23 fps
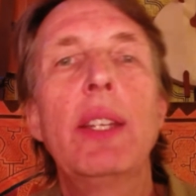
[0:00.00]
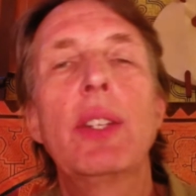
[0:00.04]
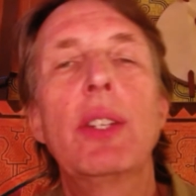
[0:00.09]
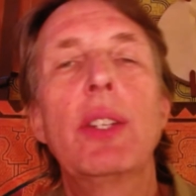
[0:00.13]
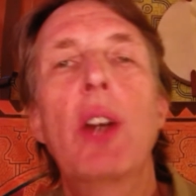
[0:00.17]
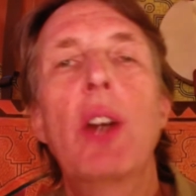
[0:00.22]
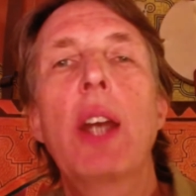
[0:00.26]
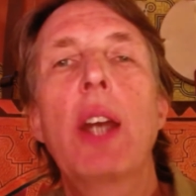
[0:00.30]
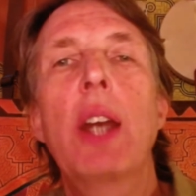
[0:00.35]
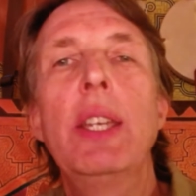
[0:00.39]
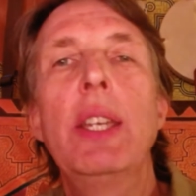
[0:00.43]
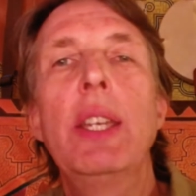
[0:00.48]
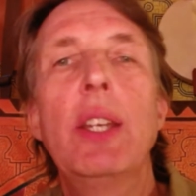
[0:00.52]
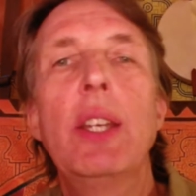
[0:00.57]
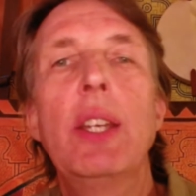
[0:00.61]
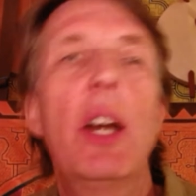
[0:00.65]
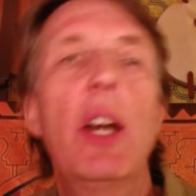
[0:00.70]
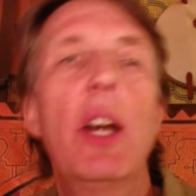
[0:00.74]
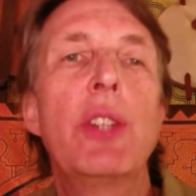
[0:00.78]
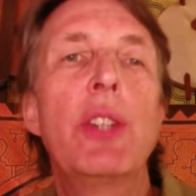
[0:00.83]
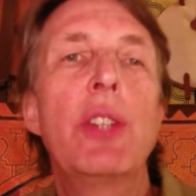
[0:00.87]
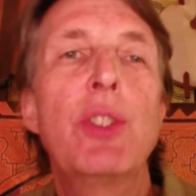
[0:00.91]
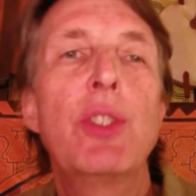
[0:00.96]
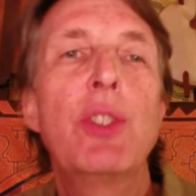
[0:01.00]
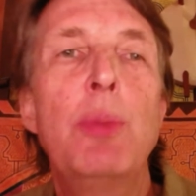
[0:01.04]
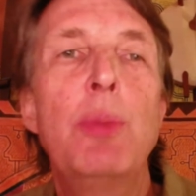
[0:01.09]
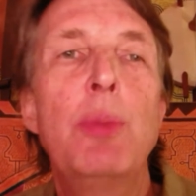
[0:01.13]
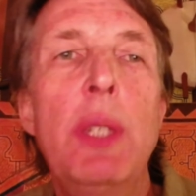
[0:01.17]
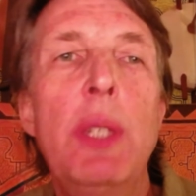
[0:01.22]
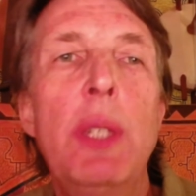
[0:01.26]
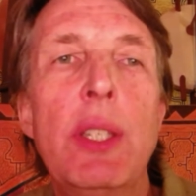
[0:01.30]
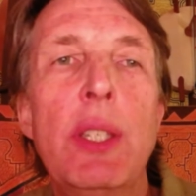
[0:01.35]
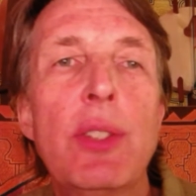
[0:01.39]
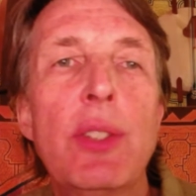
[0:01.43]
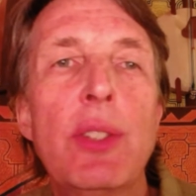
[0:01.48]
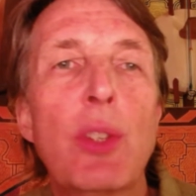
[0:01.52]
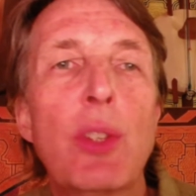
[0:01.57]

talking conscious beings